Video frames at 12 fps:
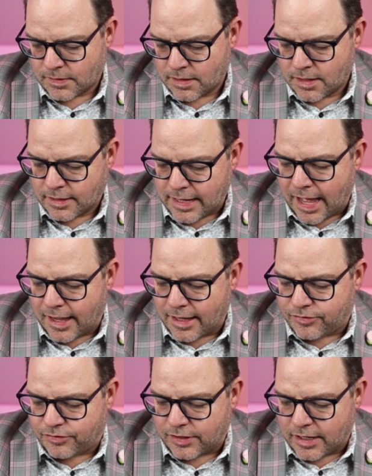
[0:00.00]
Yeah,
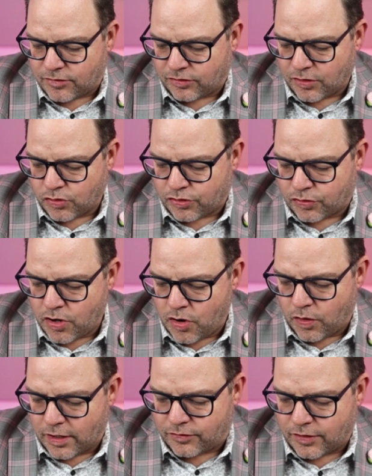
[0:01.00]
it's so true.
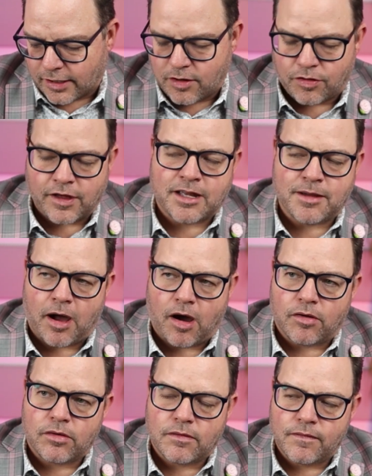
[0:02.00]
It's like you think about
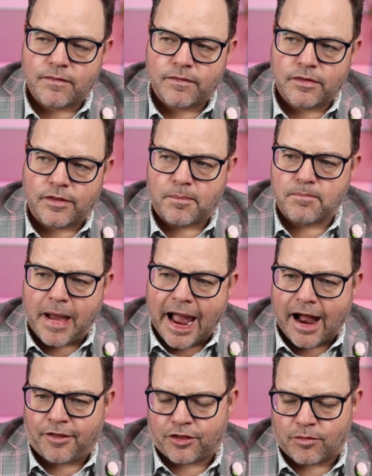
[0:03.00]
the
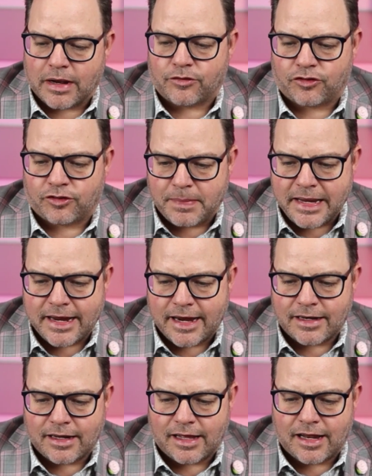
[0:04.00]
math around
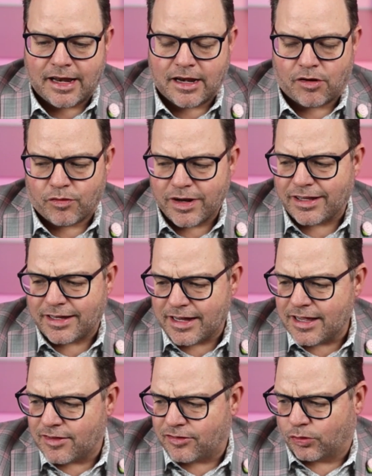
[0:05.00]
speed, and it really
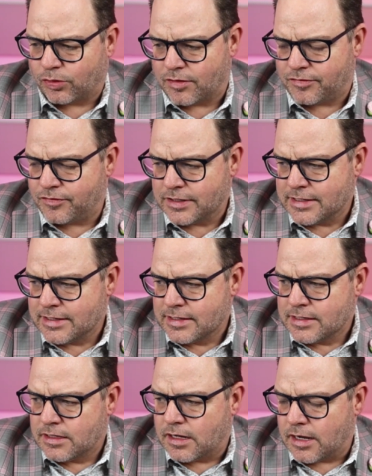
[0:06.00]
is sort of
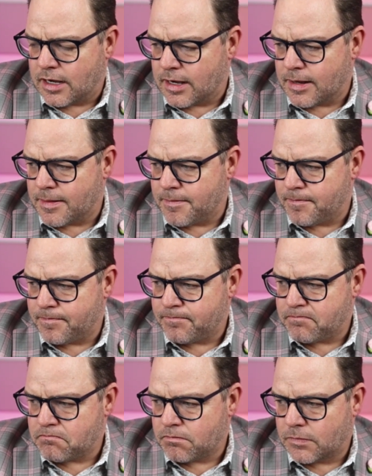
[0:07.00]
um
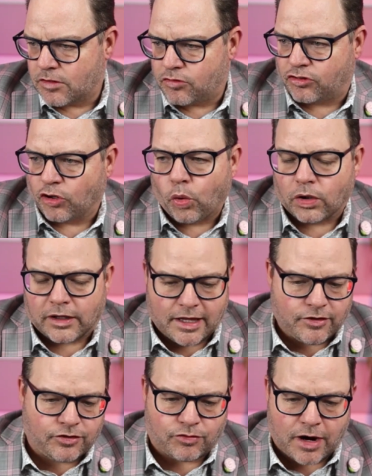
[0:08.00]

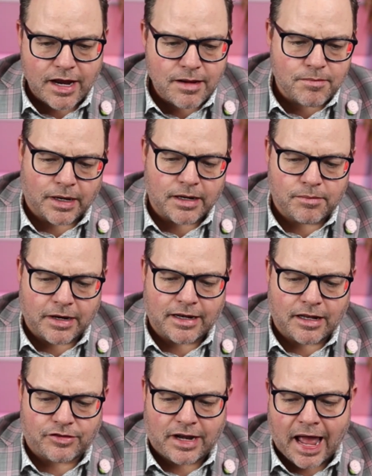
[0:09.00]
soulless, right? But it
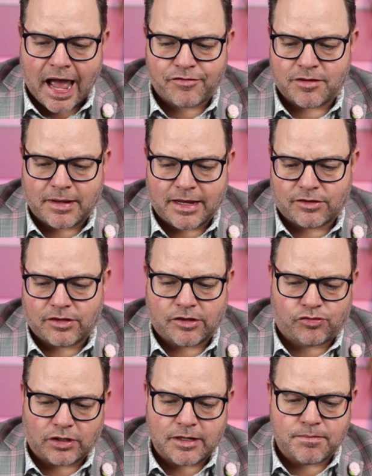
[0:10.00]
doesn't have to be. It's
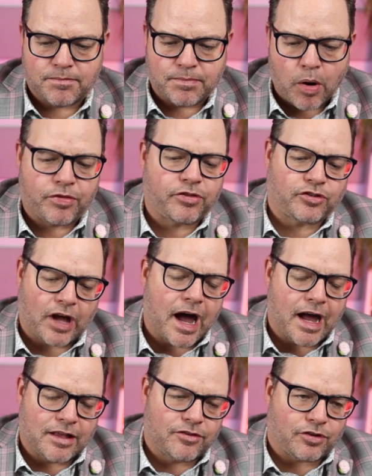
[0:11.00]
really both
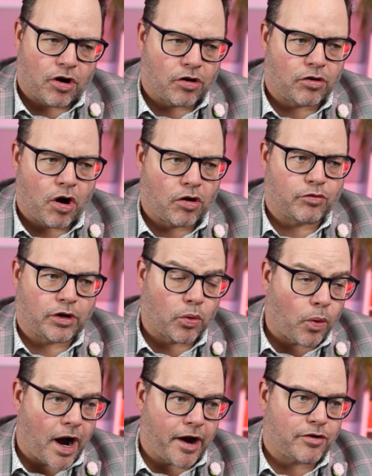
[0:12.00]
sides are
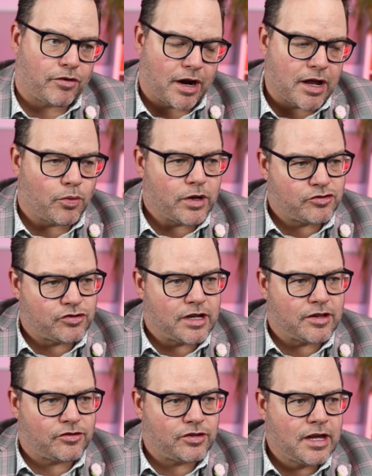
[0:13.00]
required, right? Which
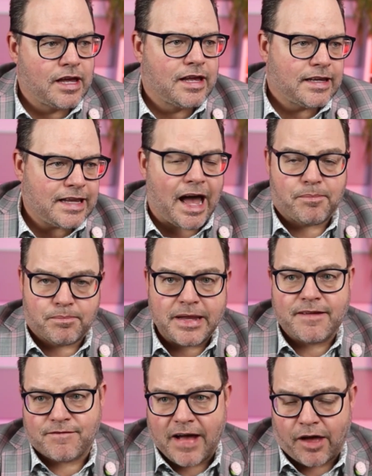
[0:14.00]
is, yeah, be
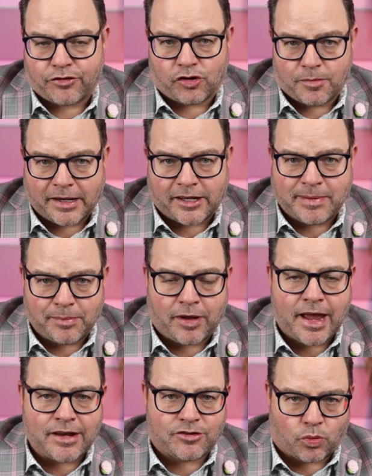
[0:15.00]
faster, because people
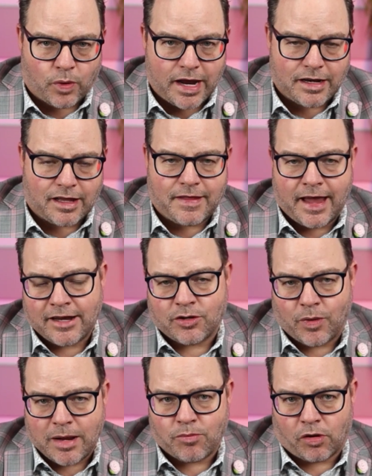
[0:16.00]
hate to wait, and they hate to
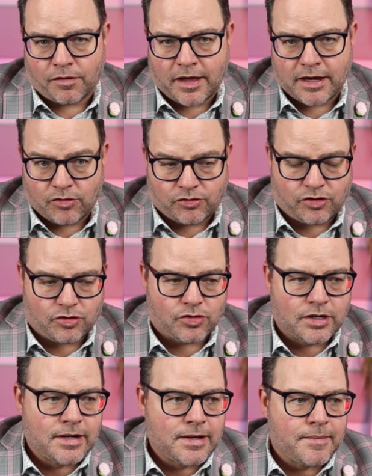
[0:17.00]
wait more than they used to.
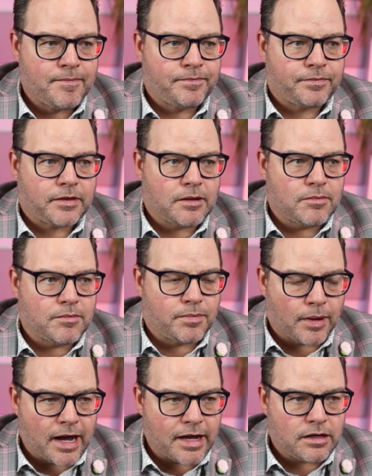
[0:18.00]

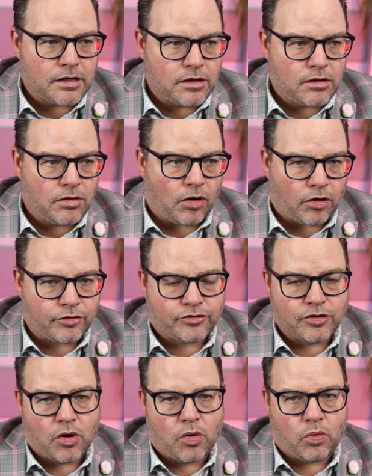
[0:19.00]
But
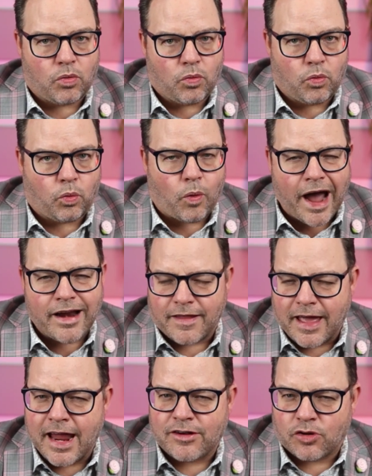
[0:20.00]
also, why do they
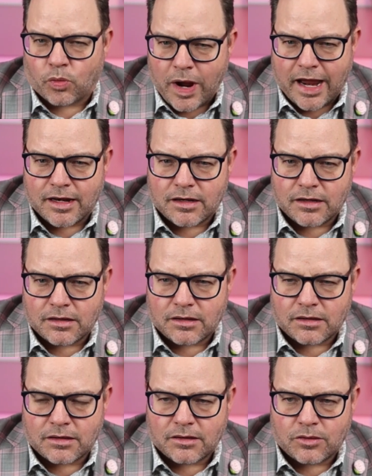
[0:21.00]
hate to wait?
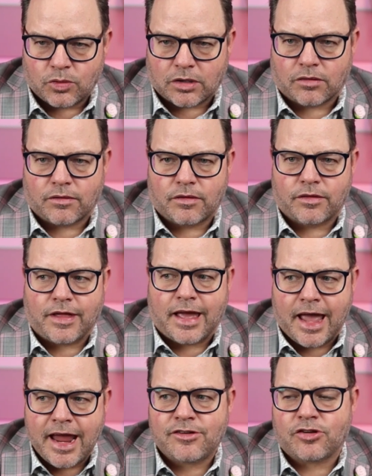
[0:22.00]
Well, they
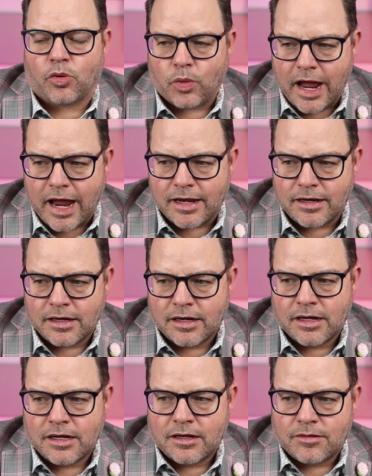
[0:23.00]
hate to wait
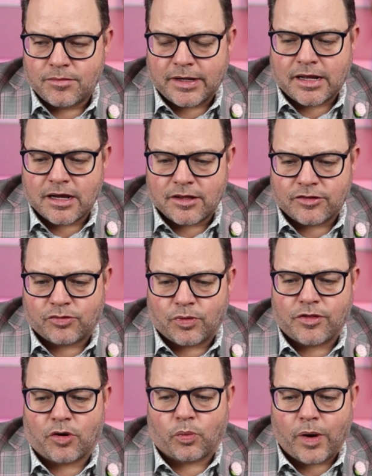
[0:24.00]
because when
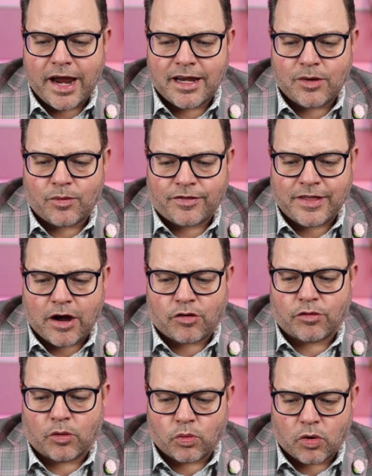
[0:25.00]
they're waiting without
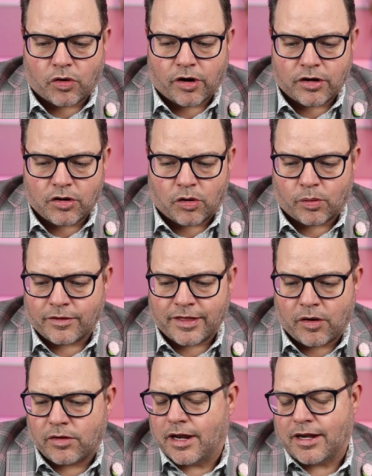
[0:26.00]
reward or
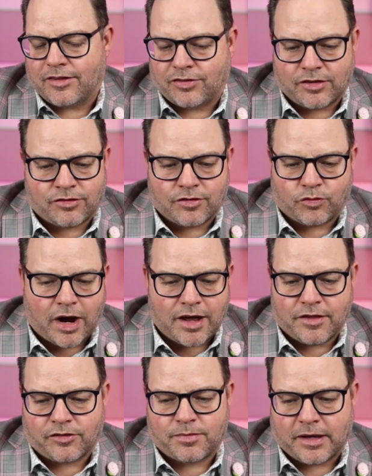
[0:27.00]
without any sense of why
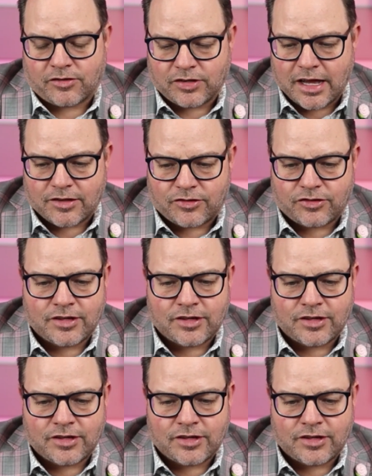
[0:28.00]
this makes sense,